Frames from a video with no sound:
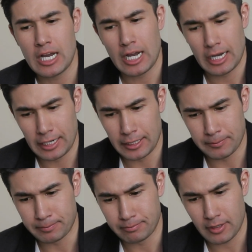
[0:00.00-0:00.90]

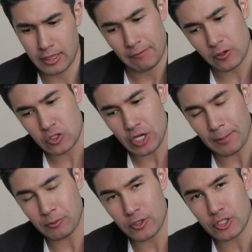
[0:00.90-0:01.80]
And the first
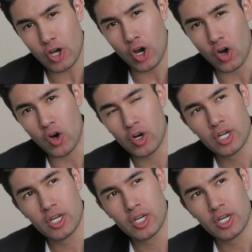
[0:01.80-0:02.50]
chapter is called